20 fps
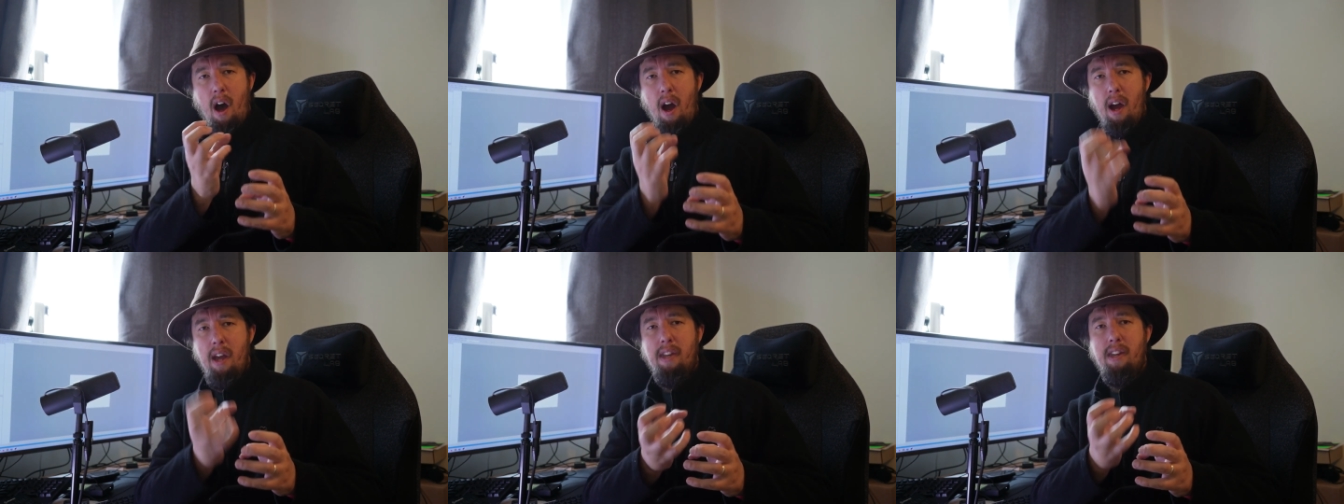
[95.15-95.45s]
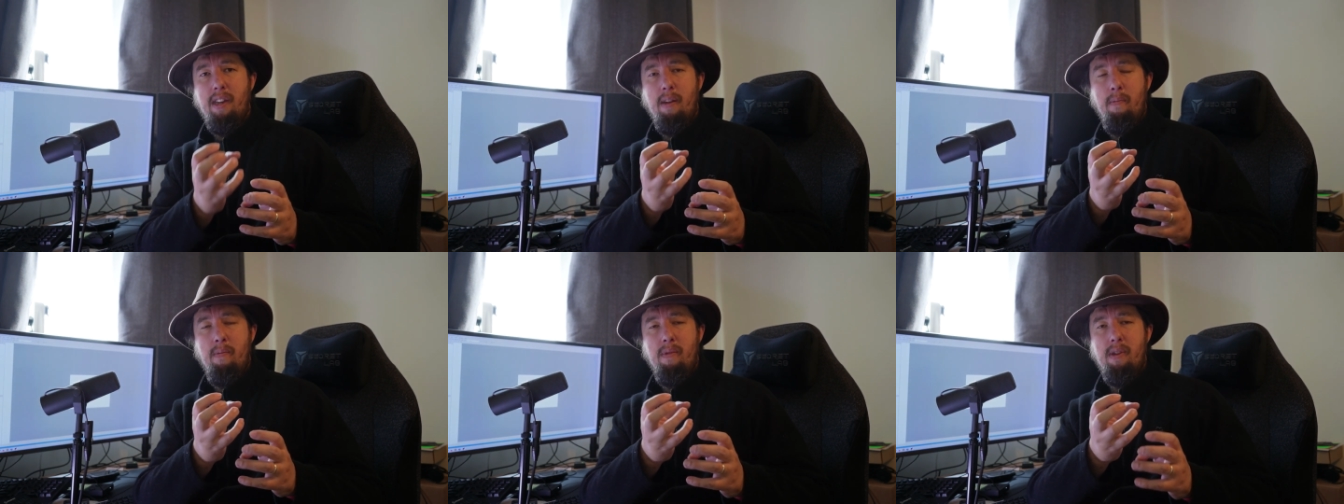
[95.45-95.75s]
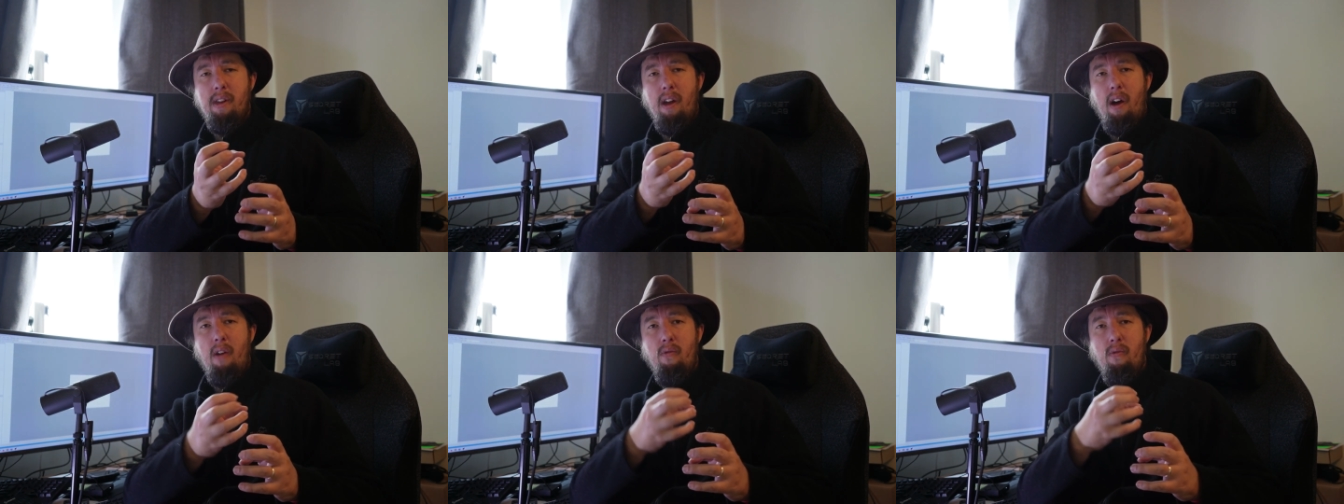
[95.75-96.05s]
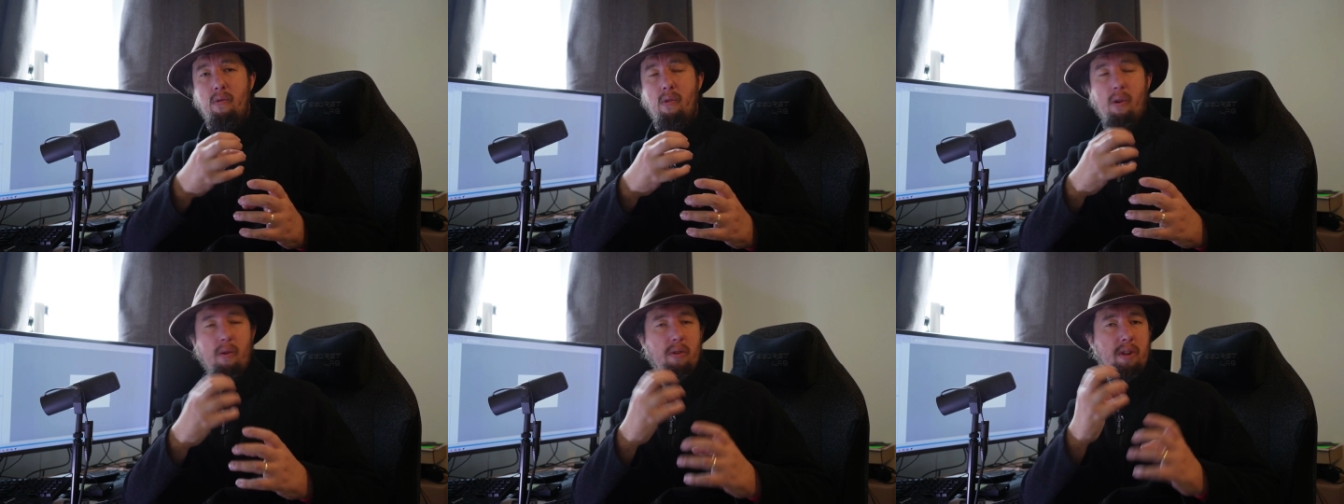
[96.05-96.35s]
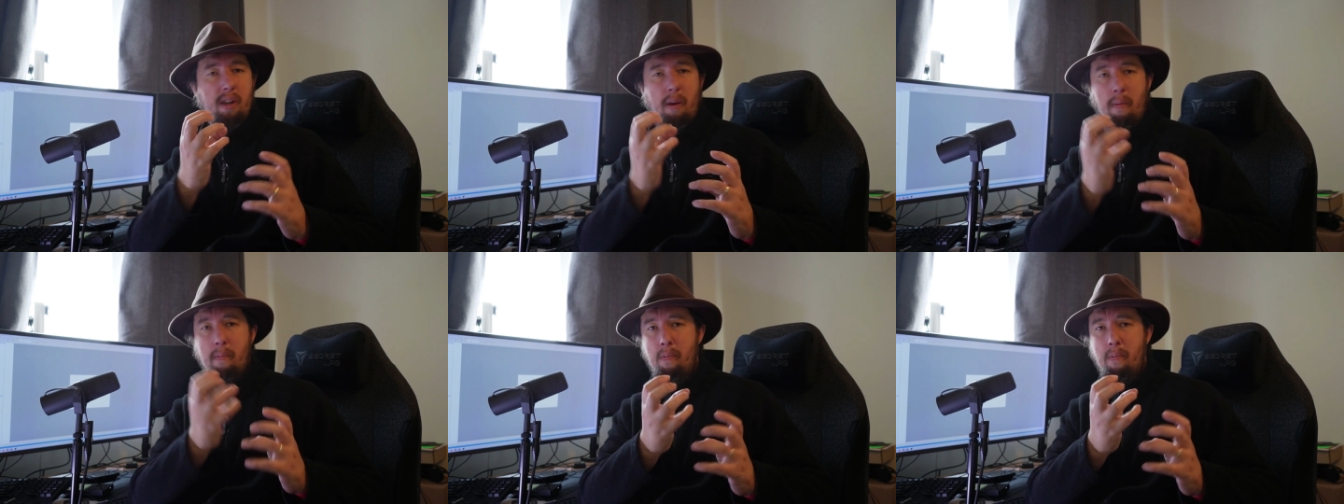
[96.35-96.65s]
items are, or
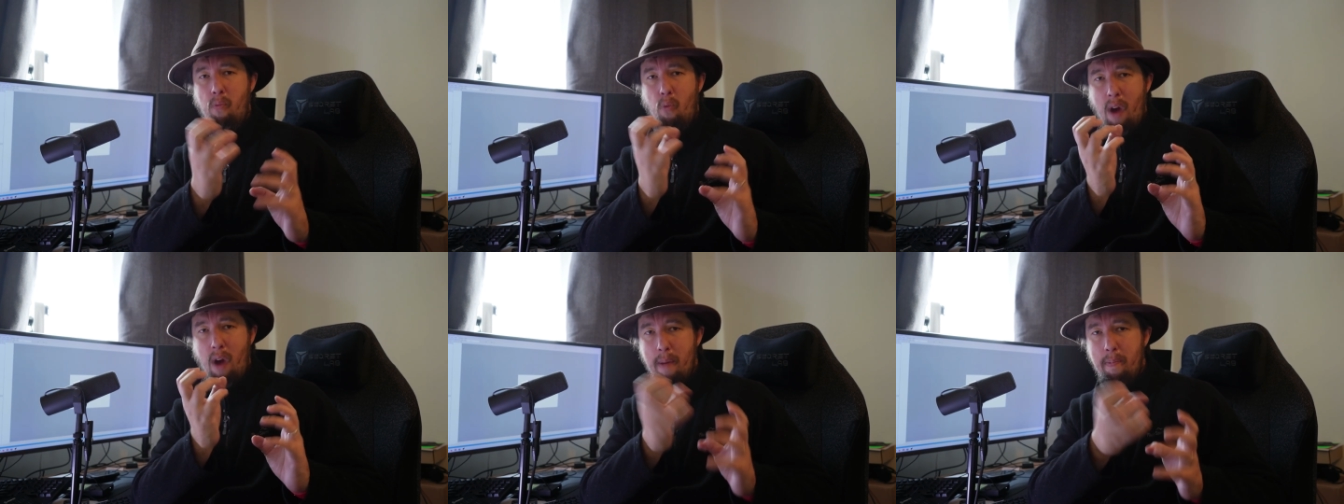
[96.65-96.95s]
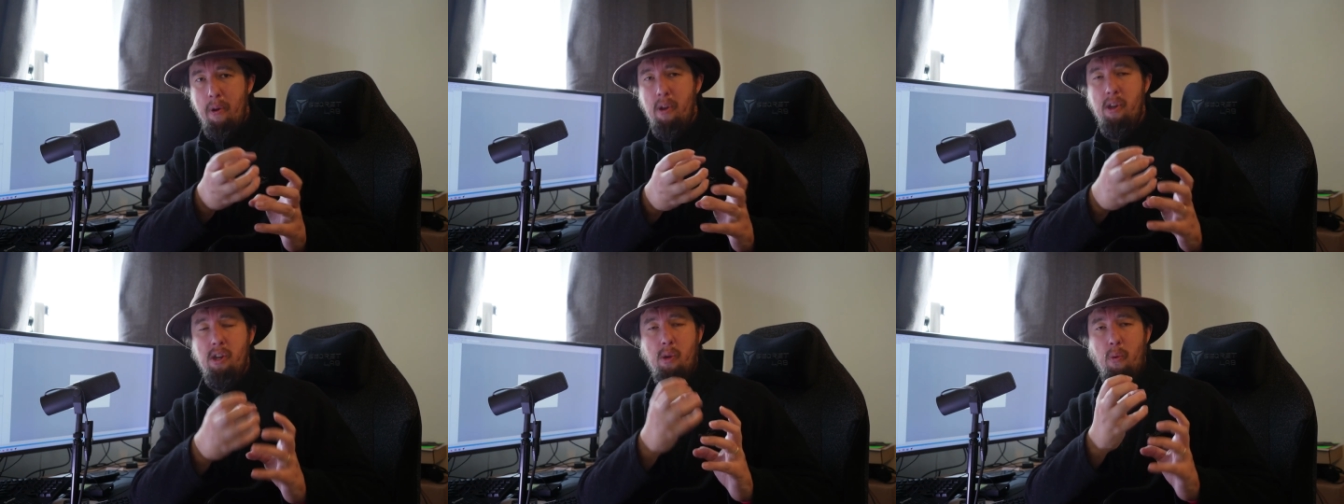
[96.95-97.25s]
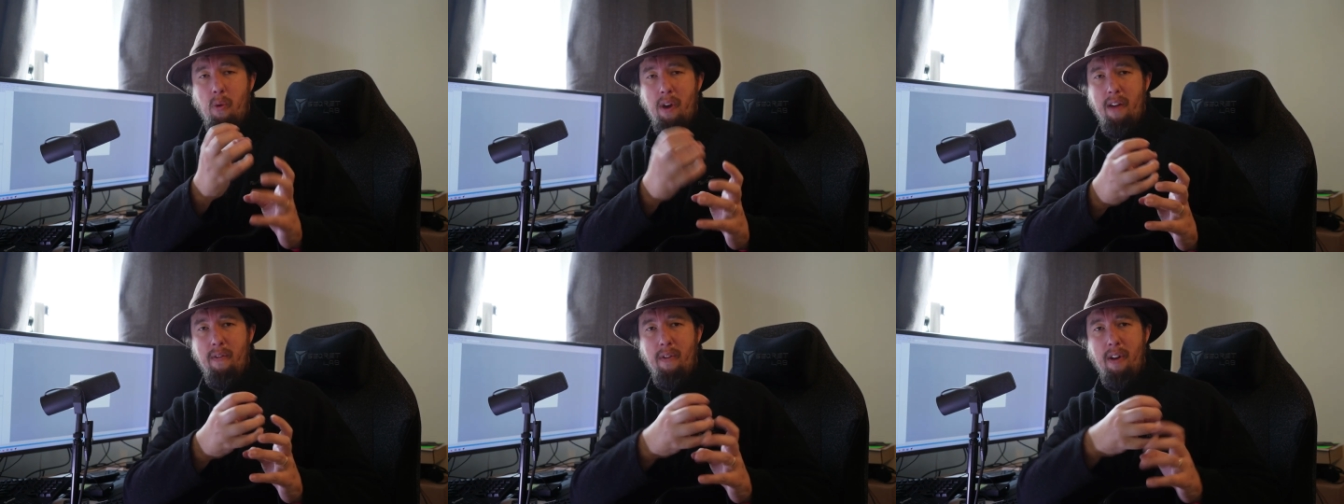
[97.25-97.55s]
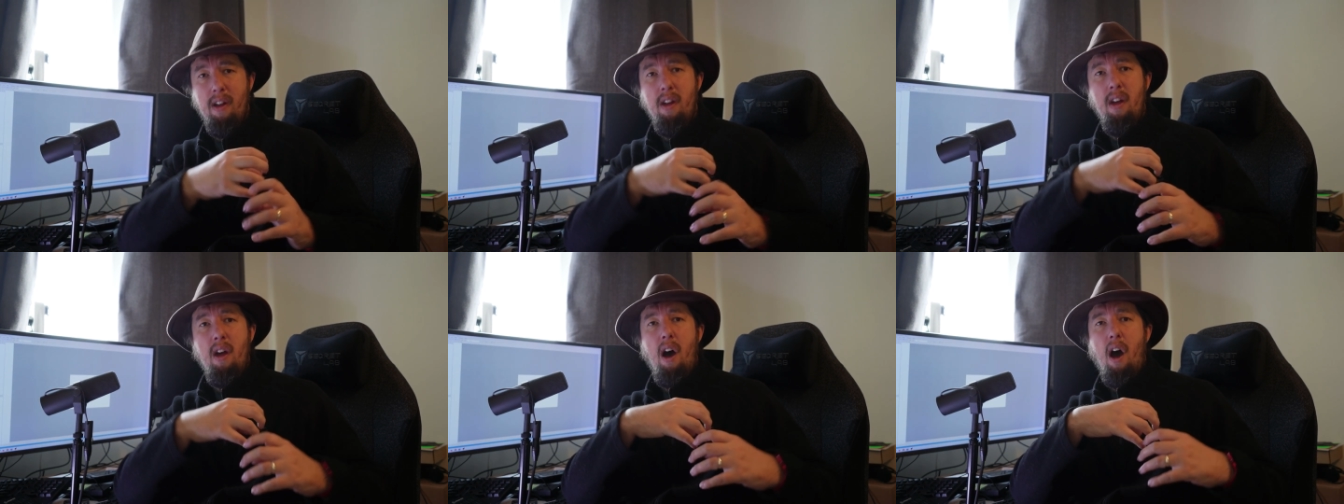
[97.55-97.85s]
some weapons or whatever